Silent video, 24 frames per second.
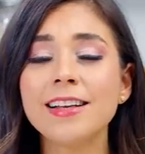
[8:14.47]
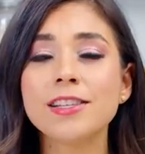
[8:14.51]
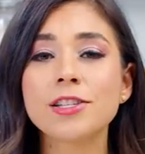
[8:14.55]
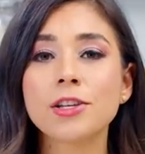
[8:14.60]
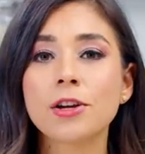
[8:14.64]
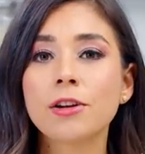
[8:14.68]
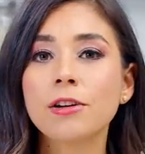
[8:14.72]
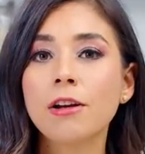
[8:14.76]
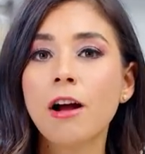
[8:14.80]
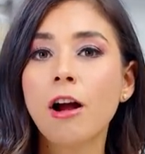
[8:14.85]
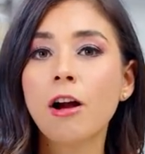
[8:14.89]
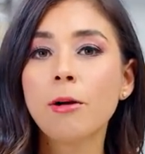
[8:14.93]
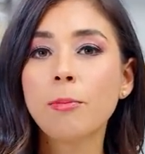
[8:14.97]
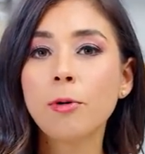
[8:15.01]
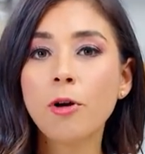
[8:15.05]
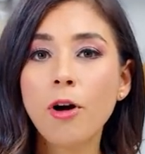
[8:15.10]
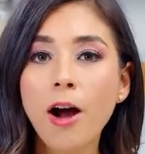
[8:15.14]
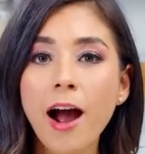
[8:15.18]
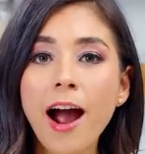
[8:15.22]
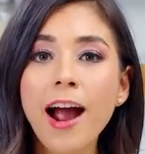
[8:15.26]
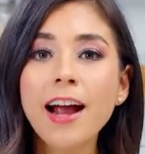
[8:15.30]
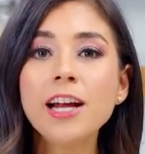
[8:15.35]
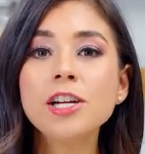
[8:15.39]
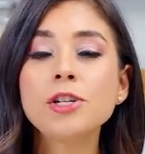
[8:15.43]
it's good
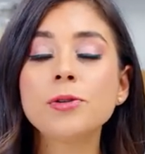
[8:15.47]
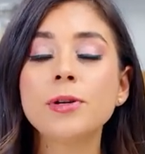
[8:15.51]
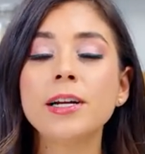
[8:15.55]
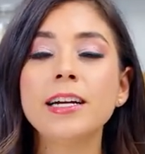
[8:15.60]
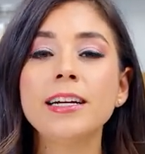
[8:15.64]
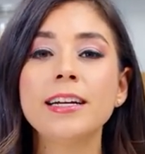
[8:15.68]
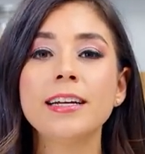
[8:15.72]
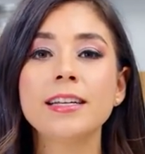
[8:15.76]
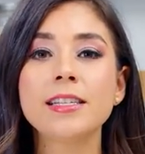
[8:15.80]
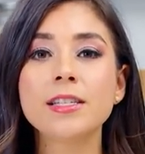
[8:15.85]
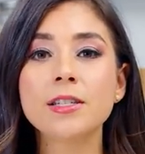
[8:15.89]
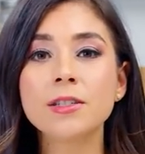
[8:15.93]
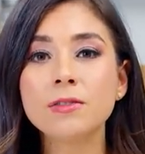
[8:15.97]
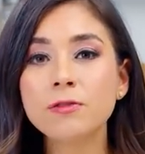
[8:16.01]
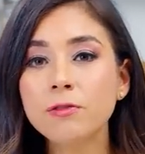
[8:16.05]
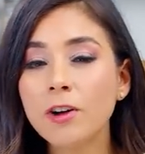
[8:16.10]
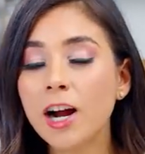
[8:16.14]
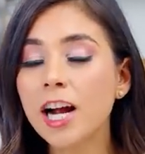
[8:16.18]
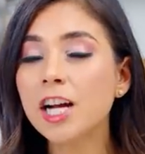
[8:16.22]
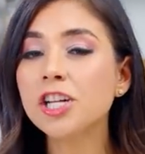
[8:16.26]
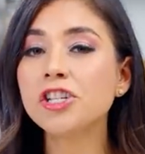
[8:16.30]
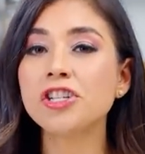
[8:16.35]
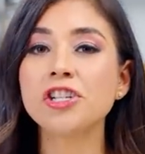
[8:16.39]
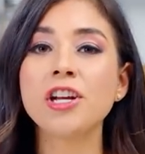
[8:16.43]
carbohydrate, it's
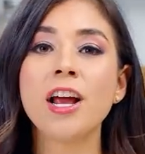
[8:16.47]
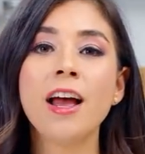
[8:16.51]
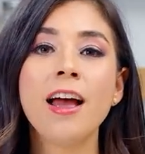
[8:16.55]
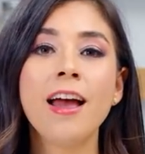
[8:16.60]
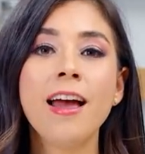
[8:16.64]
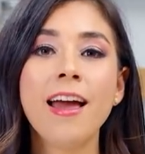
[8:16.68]
fresh,